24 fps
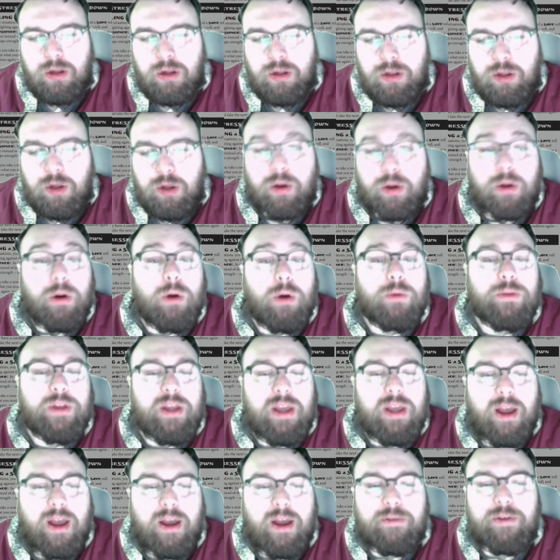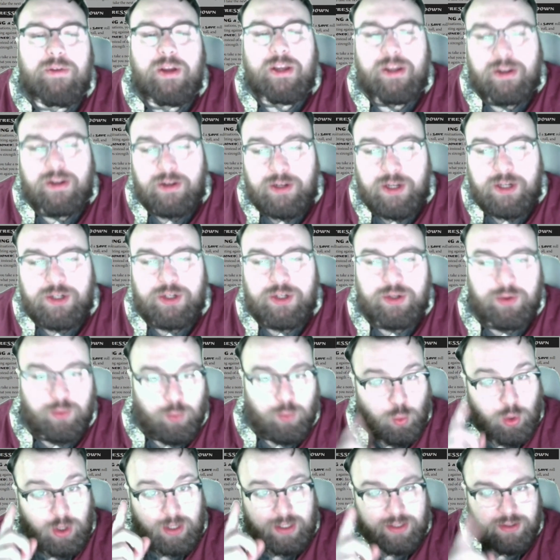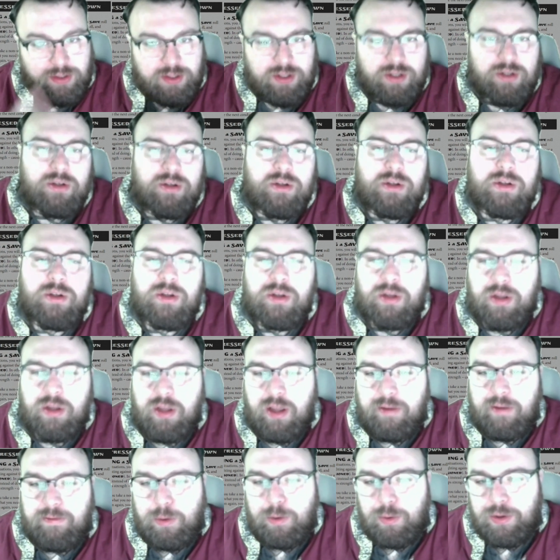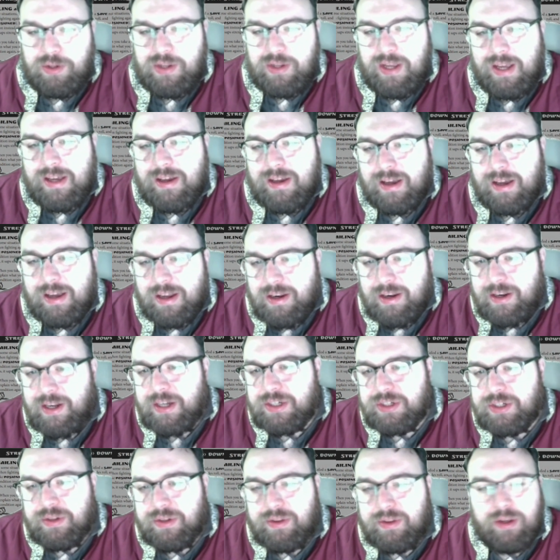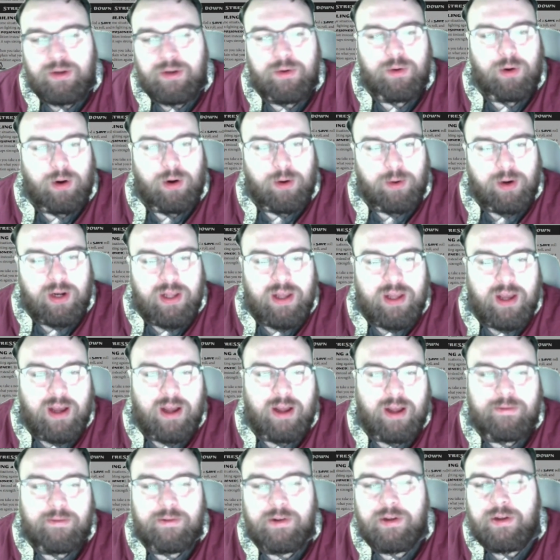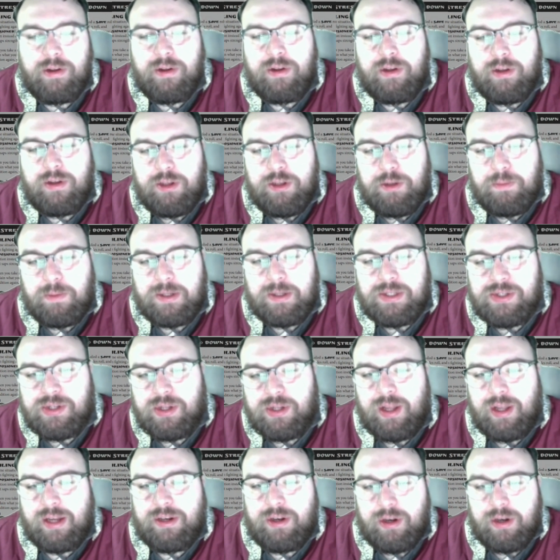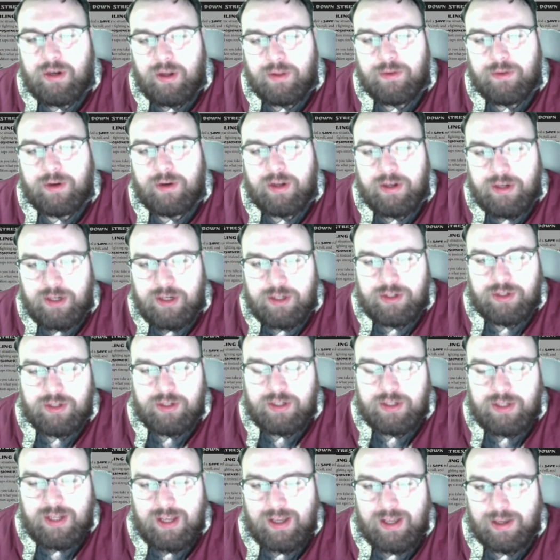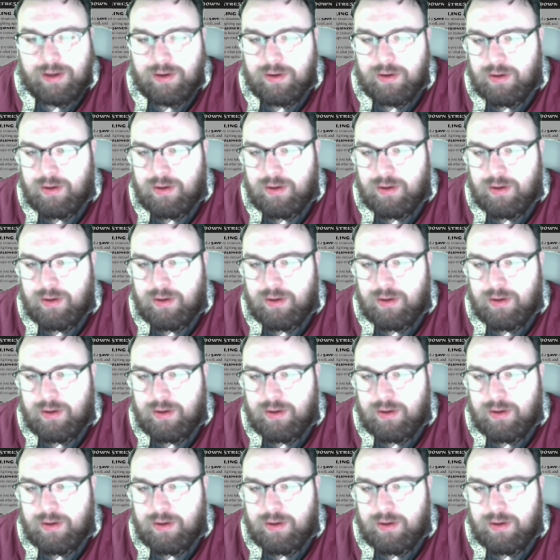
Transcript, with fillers: You can only have a condition once. If you would take a condition that you already have, you must select another condition to take.